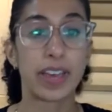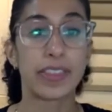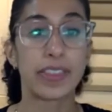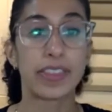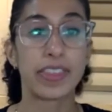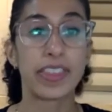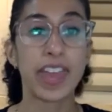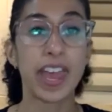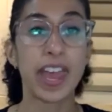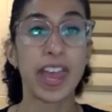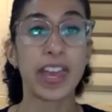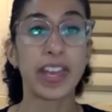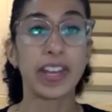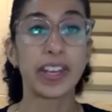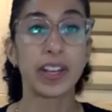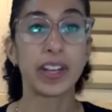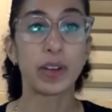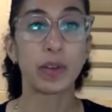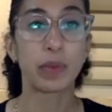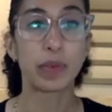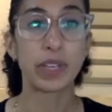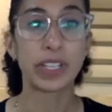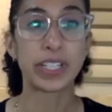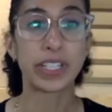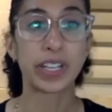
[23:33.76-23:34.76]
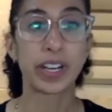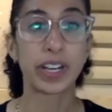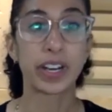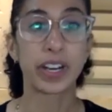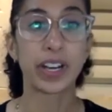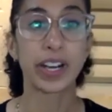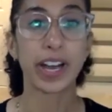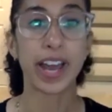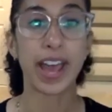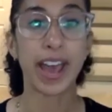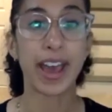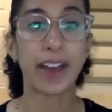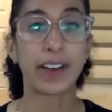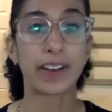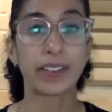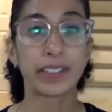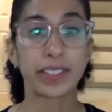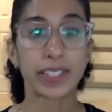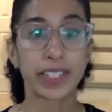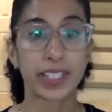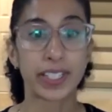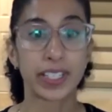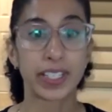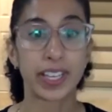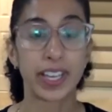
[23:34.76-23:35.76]
Then we turn out
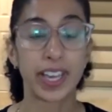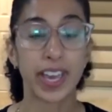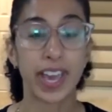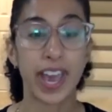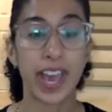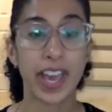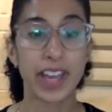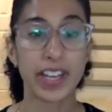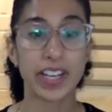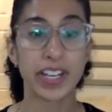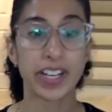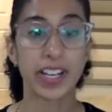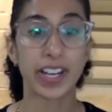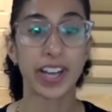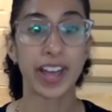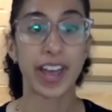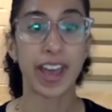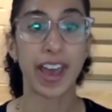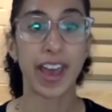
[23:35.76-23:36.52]
and you're gonna